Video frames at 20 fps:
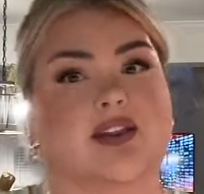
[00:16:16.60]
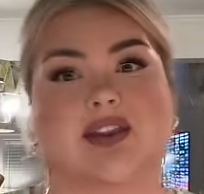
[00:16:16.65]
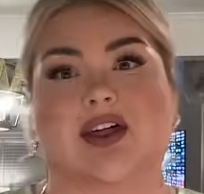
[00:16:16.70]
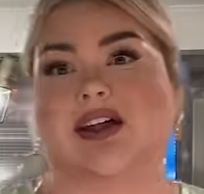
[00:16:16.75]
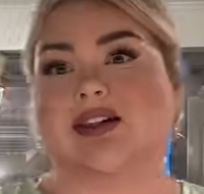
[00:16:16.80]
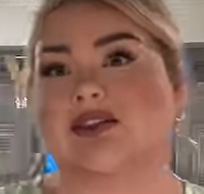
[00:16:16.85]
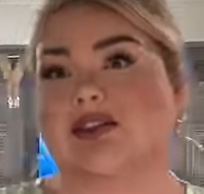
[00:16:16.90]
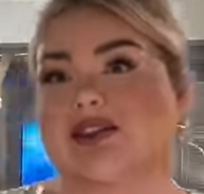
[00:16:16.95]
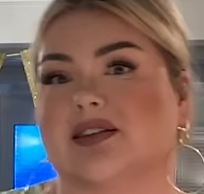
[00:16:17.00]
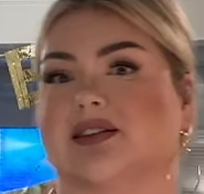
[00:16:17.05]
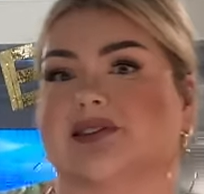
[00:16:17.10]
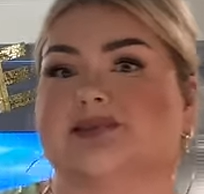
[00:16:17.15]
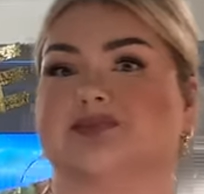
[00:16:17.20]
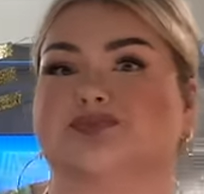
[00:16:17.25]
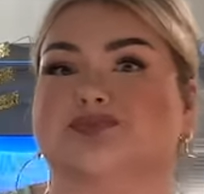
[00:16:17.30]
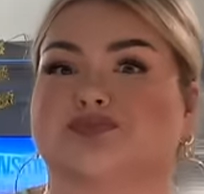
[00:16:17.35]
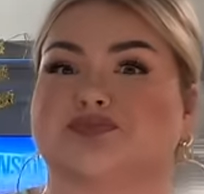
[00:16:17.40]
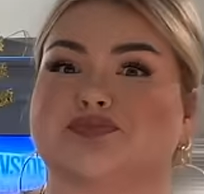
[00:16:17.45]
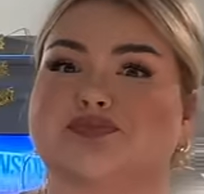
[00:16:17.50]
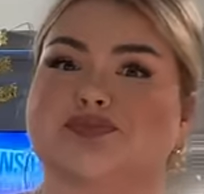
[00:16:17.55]
that's,
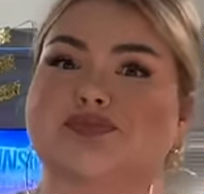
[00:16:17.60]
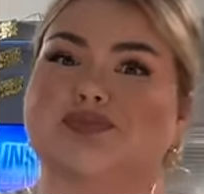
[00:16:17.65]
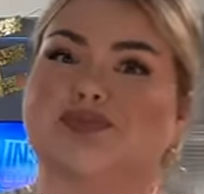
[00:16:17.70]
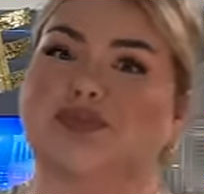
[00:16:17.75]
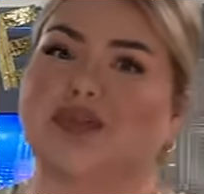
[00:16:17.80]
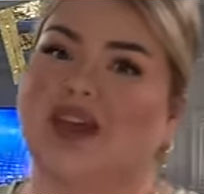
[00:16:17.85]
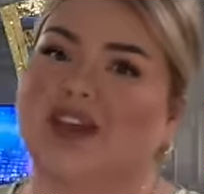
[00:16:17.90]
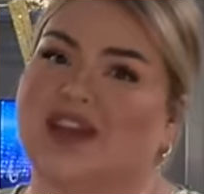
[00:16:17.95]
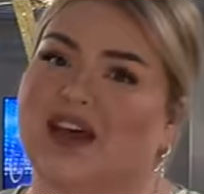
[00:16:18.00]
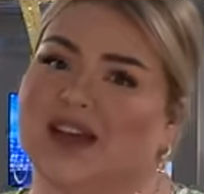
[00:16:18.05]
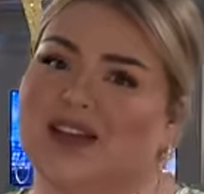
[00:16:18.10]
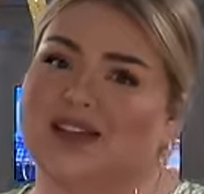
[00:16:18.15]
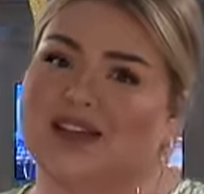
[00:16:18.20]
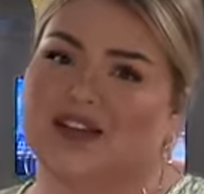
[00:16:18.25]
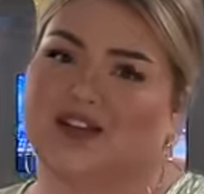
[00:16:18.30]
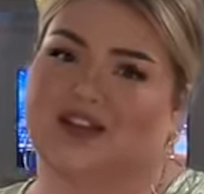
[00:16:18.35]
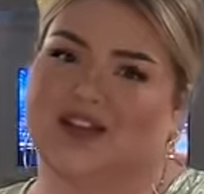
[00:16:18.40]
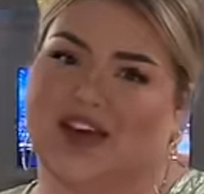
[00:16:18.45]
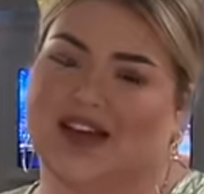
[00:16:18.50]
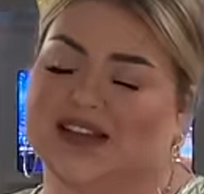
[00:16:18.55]
that's the
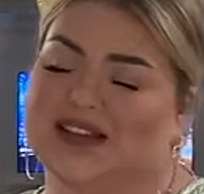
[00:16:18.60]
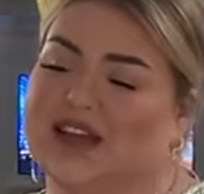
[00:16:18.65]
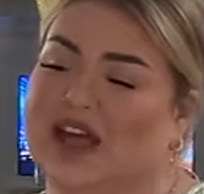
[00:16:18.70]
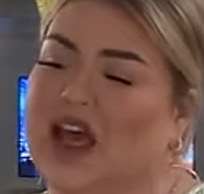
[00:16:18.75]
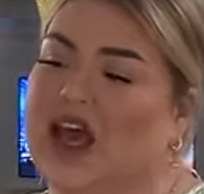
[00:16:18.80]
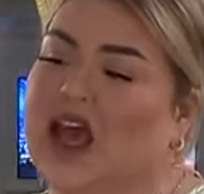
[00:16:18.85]
fit.